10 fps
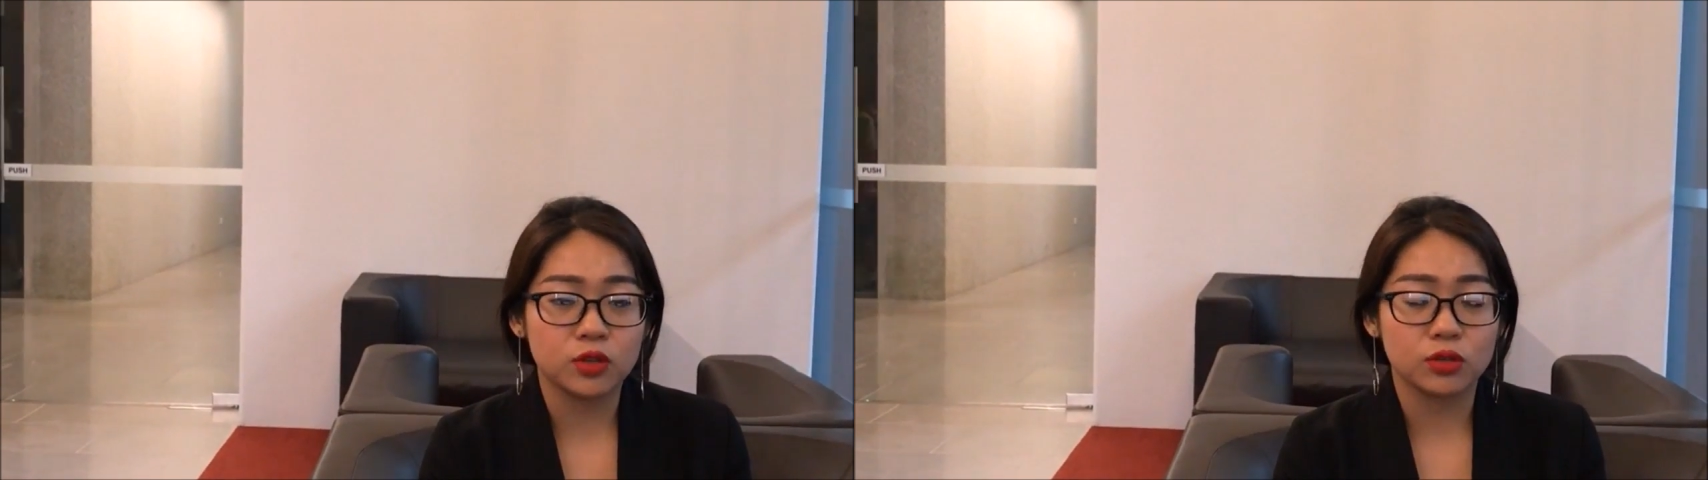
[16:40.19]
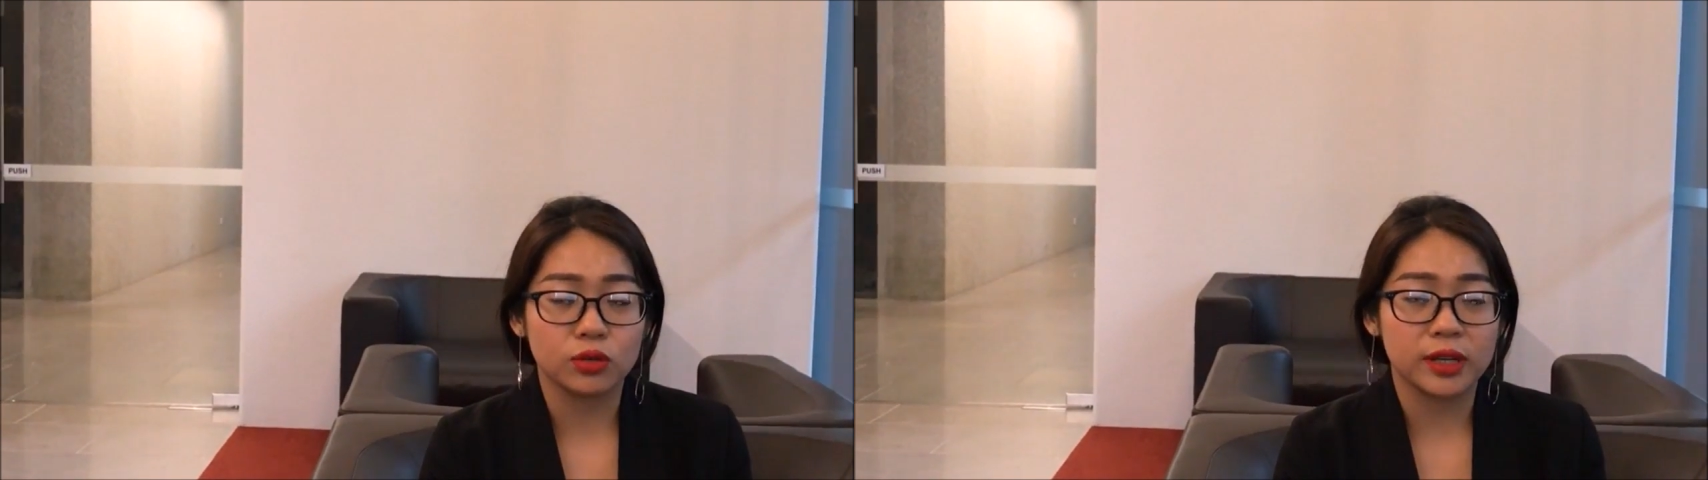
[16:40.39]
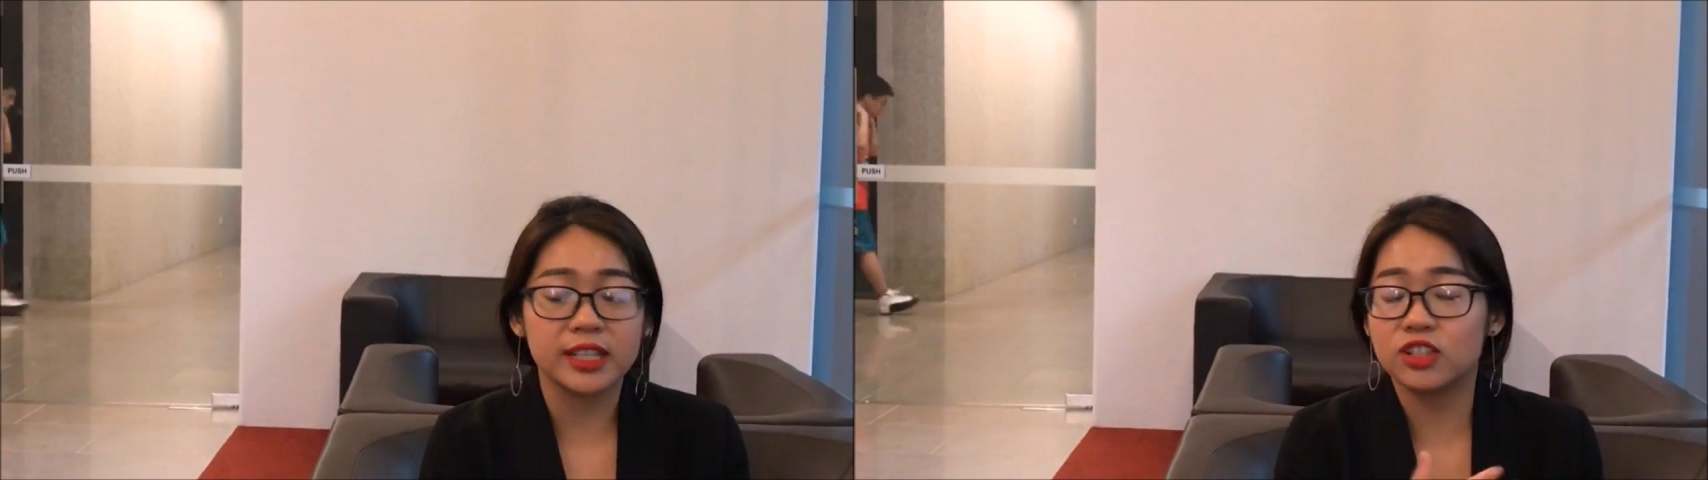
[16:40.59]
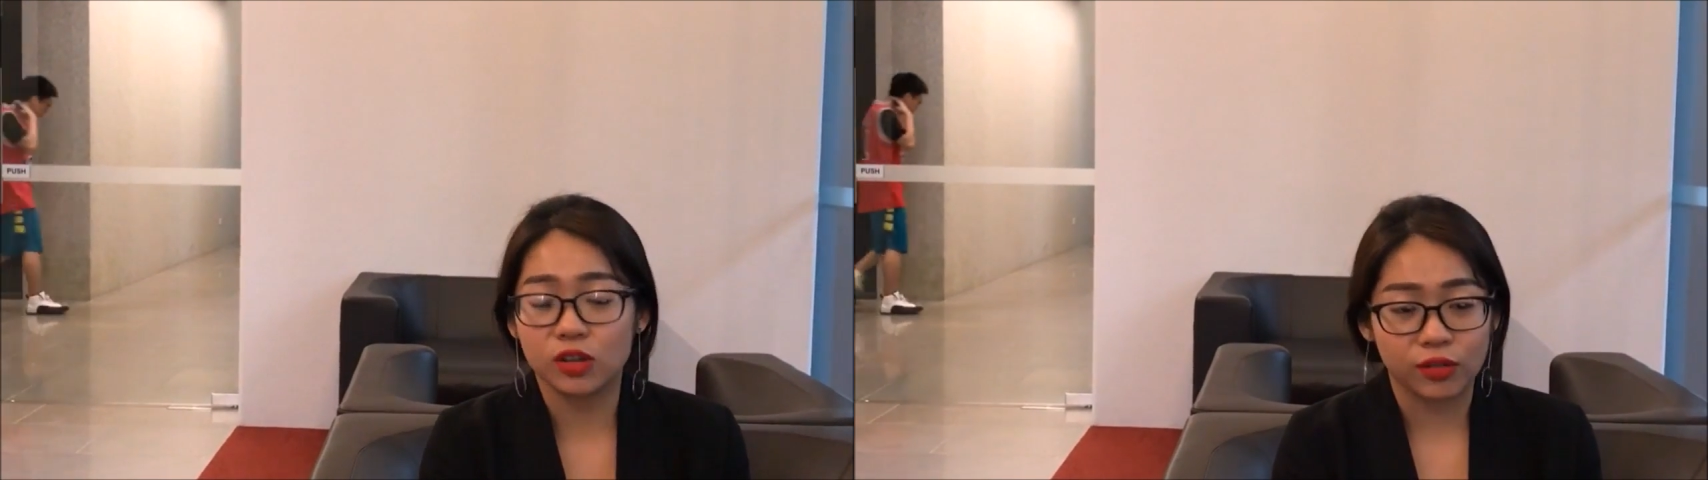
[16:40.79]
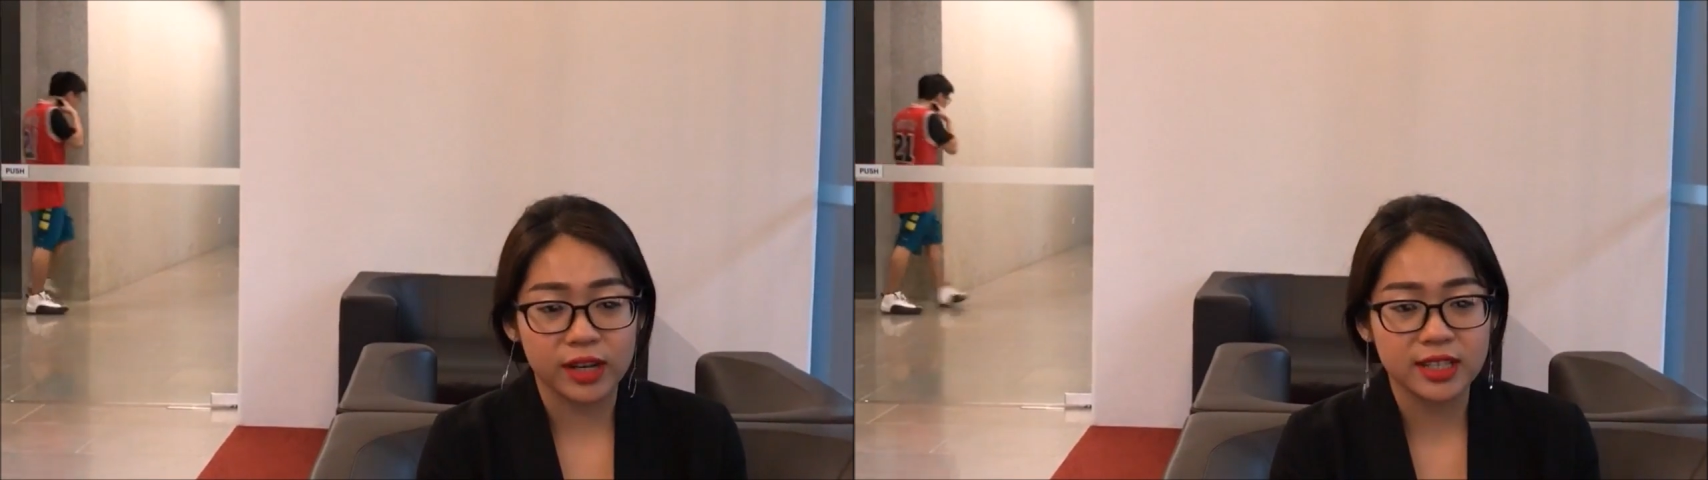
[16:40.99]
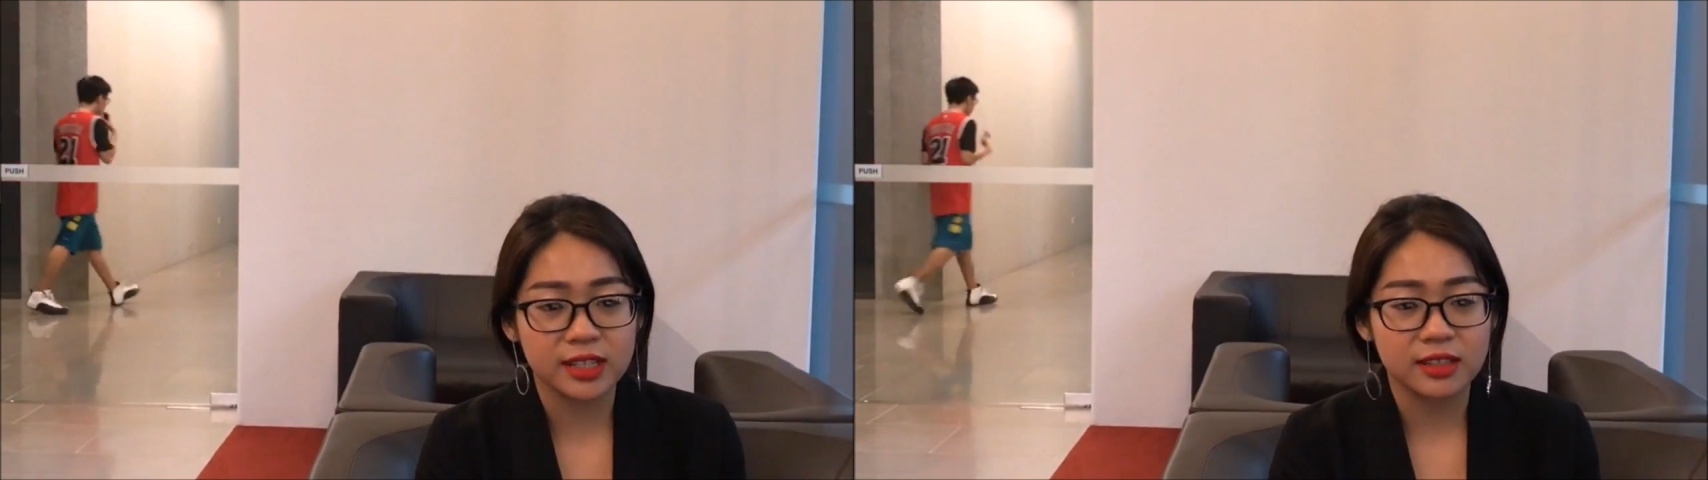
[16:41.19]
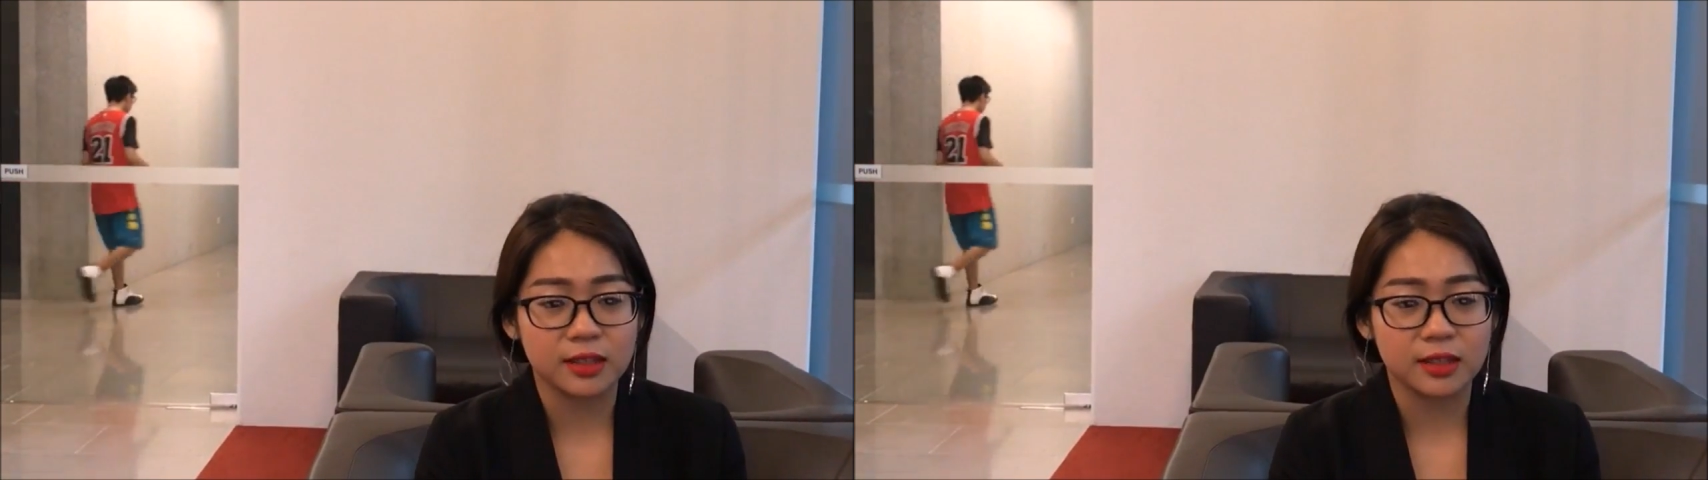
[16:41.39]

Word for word: to integrate